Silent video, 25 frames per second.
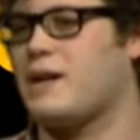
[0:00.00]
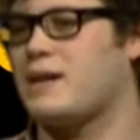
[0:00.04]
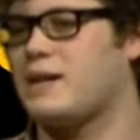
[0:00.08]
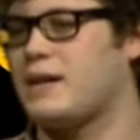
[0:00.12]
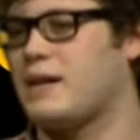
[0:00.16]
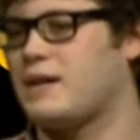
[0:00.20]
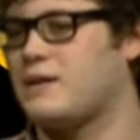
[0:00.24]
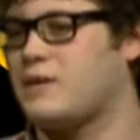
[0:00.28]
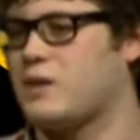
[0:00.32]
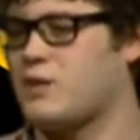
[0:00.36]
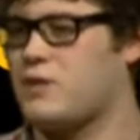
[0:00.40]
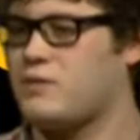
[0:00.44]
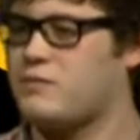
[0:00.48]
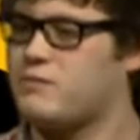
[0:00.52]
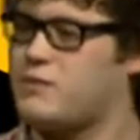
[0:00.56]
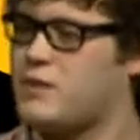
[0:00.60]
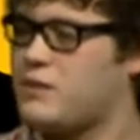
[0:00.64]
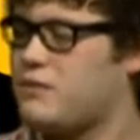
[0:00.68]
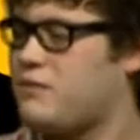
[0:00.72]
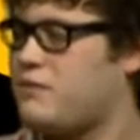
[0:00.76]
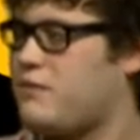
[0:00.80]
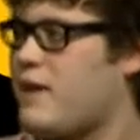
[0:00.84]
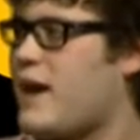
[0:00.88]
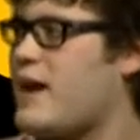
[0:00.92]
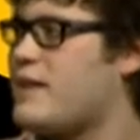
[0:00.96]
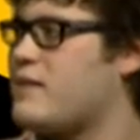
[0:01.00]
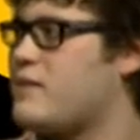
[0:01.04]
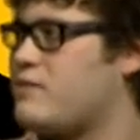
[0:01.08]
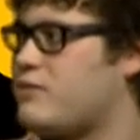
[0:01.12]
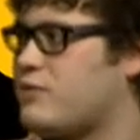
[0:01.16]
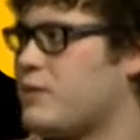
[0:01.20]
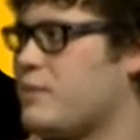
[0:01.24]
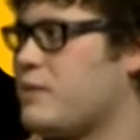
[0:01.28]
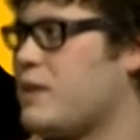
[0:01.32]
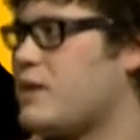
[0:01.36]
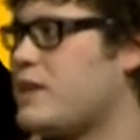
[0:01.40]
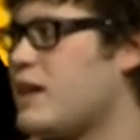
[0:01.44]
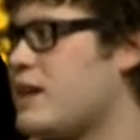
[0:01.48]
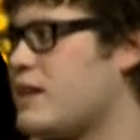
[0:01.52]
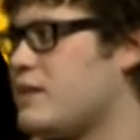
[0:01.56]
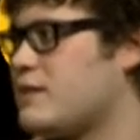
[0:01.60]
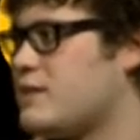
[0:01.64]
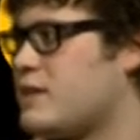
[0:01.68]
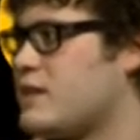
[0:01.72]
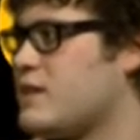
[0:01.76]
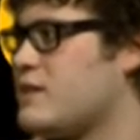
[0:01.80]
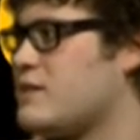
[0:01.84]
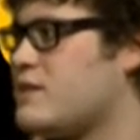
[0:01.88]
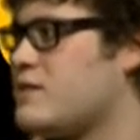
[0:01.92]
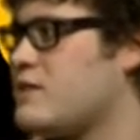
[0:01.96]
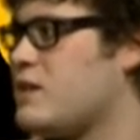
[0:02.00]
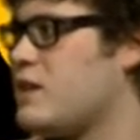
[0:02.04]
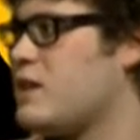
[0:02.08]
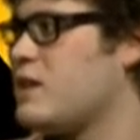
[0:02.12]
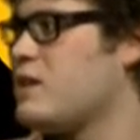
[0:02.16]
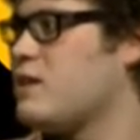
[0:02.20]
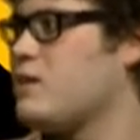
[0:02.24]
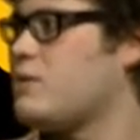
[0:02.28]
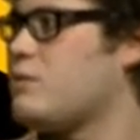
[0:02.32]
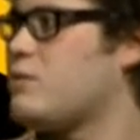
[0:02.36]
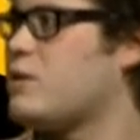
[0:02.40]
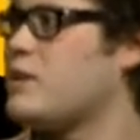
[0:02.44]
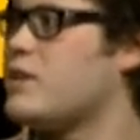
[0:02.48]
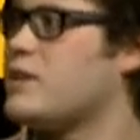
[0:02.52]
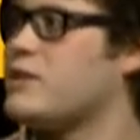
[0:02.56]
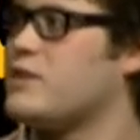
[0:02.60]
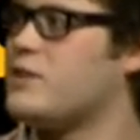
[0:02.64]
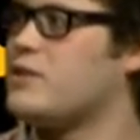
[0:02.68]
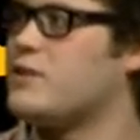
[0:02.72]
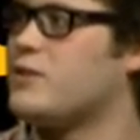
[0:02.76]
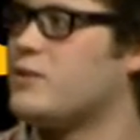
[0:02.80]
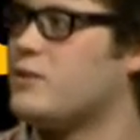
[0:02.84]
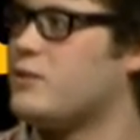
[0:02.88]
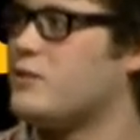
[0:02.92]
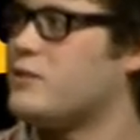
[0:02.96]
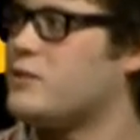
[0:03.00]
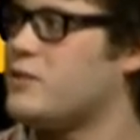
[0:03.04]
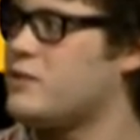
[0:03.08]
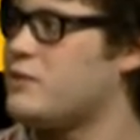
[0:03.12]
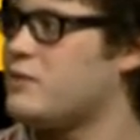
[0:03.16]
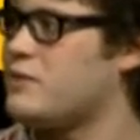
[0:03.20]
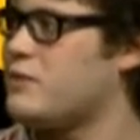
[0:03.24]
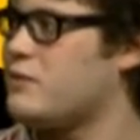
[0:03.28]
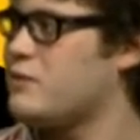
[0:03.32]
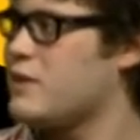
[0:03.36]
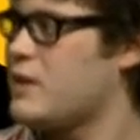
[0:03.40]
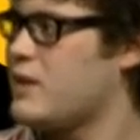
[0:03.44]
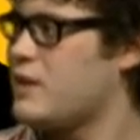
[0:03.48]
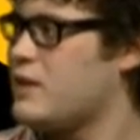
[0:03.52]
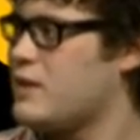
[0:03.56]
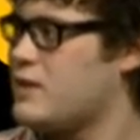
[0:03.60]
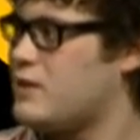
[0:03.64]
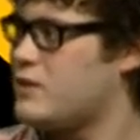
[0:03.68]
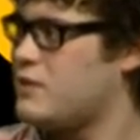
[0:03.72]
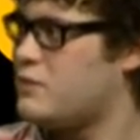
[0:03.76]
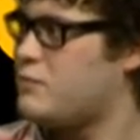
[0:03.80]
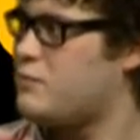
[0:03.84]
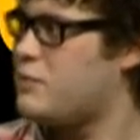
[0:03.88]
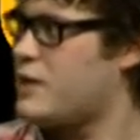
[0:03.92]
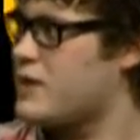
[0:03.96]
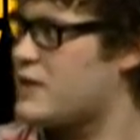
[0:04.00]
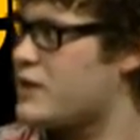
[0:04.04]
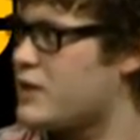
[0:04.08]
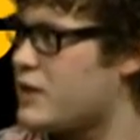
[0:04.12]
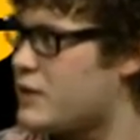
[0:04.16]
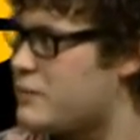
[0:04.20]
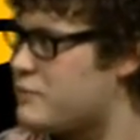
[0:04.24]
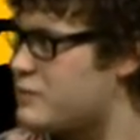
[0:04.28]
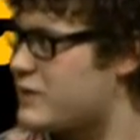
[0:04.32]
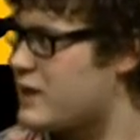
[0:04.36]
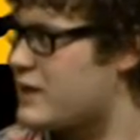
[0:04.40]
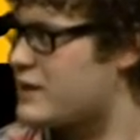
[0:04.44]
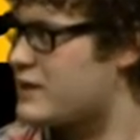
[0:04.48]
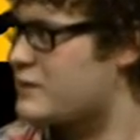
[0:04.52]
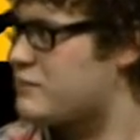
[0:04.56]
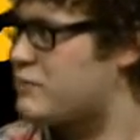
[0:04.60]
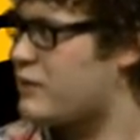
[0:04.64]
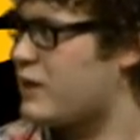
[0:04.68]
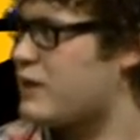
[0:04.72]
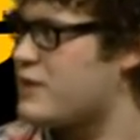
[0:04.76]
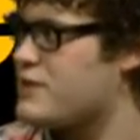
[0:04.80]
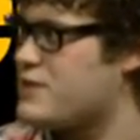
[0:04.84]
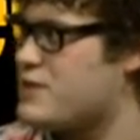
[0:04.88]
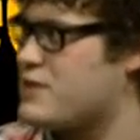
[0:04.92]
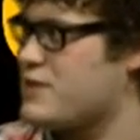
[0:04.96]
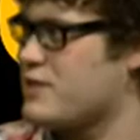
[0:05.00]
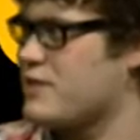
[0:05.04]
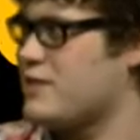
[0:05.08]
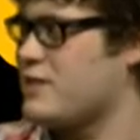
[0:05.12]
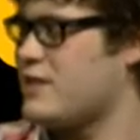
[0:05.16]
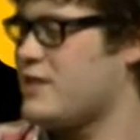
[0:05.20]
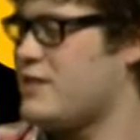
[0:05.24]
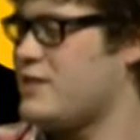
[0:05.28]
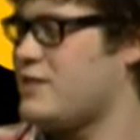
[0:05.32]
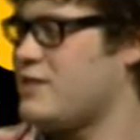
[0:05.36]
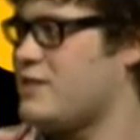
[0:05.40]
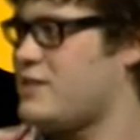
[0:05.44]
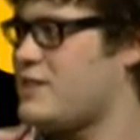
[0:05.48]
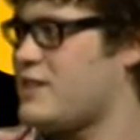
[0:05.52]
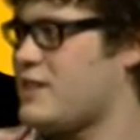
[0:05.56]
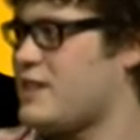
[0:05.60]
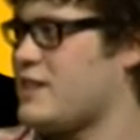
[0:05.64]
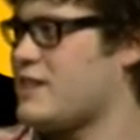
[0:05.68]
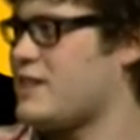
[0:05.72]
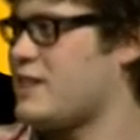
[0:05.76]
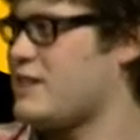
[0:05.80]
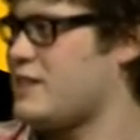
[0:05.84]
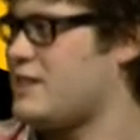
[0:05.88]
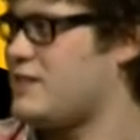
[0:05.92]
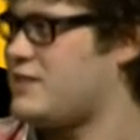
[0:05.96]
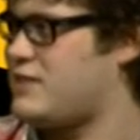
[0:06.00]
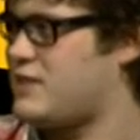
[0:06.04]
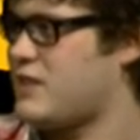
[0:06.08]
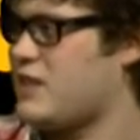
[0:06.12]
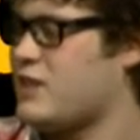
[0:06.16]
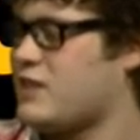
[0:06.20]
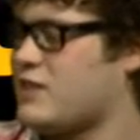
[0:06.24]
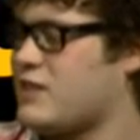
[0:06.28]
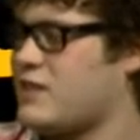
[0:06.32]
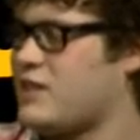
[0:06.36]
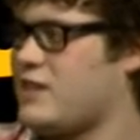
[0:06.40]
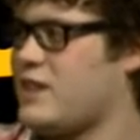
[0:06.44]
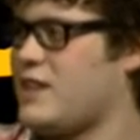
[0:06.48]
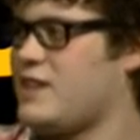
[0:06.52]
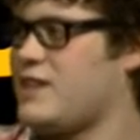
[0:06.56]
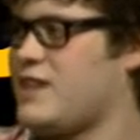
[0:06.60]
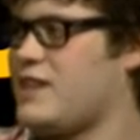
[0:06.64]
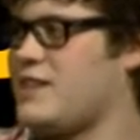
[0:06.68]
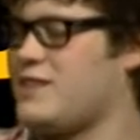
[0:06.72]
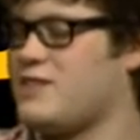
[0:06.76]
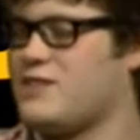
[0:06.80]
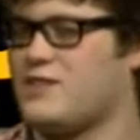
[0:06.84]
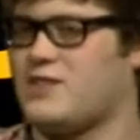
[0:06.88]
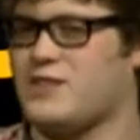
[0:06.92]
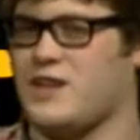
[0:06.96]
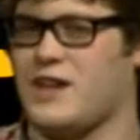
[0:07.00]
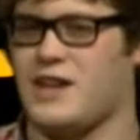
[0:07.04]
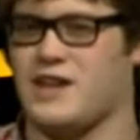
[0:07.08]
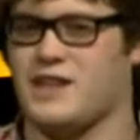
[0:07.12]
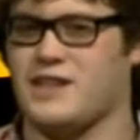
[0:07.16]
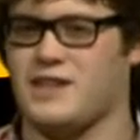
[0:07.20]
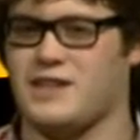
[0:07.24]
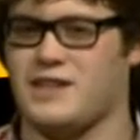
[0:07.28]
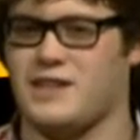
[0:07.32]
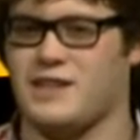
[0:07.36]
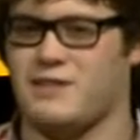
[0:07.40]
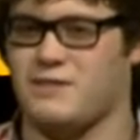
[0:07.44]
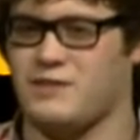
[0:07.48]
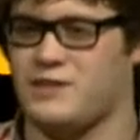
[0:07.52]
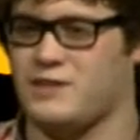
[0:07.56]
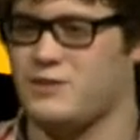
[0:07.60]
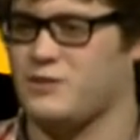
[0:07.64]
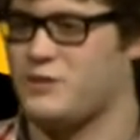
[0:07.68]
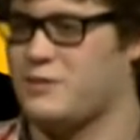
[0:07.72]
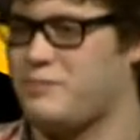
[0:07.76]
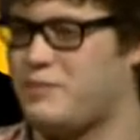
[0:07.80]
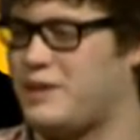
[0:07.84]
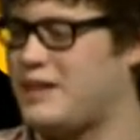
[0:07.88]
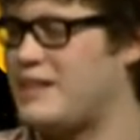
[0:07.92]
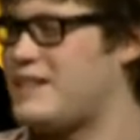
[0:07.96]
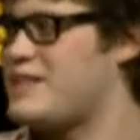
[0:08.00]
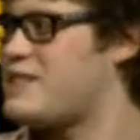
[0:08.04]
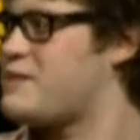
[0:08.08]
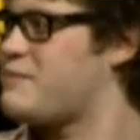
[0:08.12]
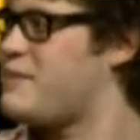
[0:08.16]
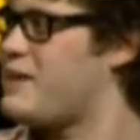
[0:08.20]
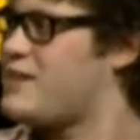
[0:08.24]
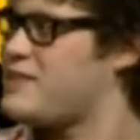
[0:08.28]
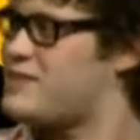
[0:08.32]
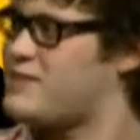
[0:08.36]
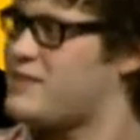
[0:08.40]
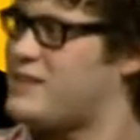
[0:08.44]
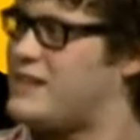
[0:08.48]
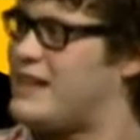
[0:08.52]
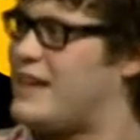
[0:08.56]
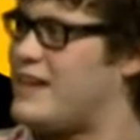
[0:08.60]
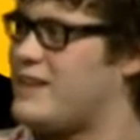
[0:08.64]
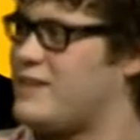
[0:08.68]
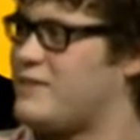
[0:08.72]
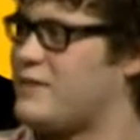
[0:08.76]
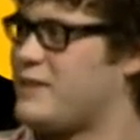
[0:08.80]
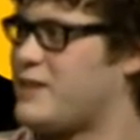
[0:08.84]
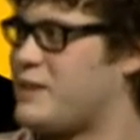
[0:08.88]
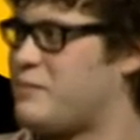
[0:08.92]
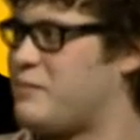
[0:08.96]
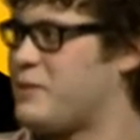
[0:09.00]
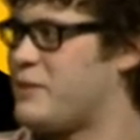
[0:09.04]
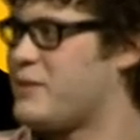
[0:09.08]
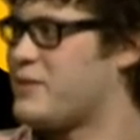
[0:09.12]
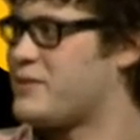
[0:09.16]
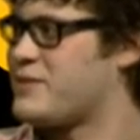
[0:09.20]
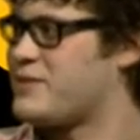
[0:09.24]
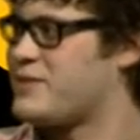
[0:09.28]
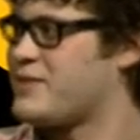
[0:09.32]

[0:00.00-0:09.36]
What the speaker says: like the fad from the 90s, where you pick up like a plunger and you stick it on a duck, and then you try and give it to a policeman so he'll let you on the boat.